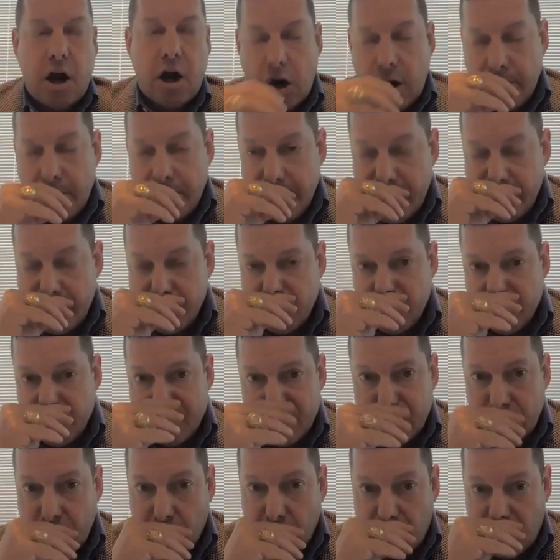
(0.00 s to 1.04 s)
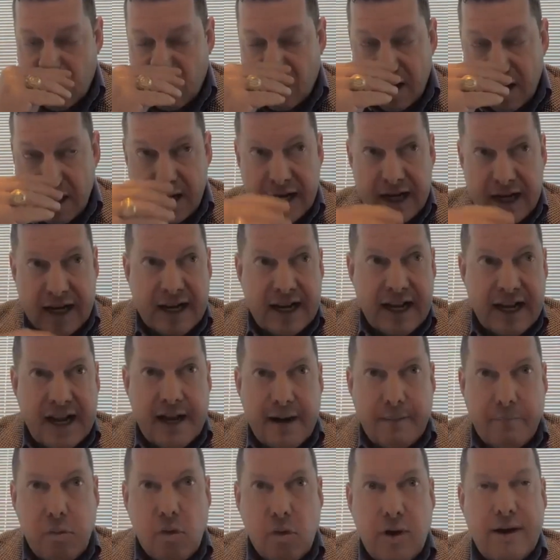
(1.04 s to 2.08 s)
Our minimums are
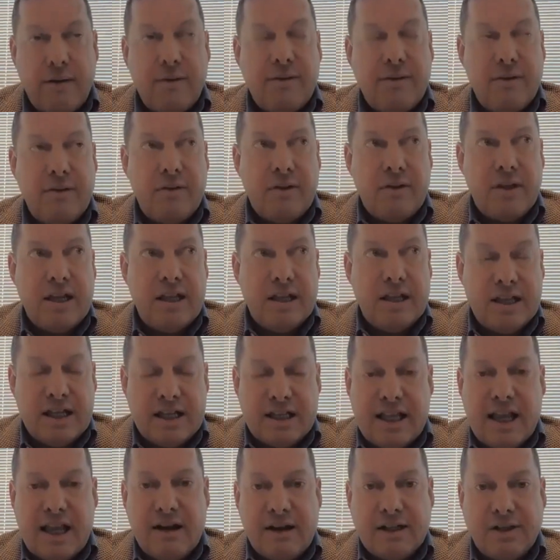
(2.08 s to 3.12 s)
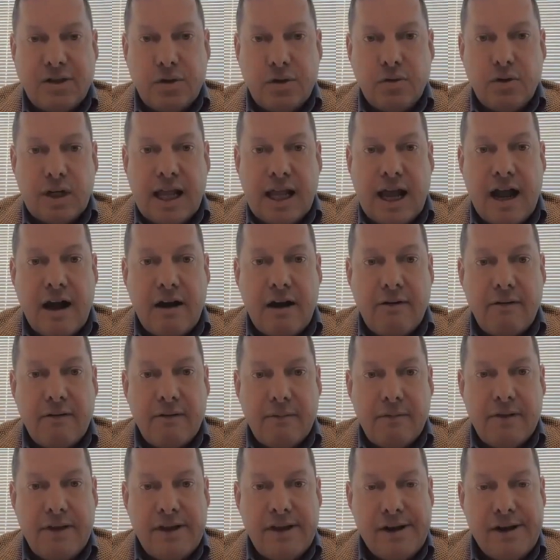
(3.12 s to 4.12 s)
at a point that they do allow,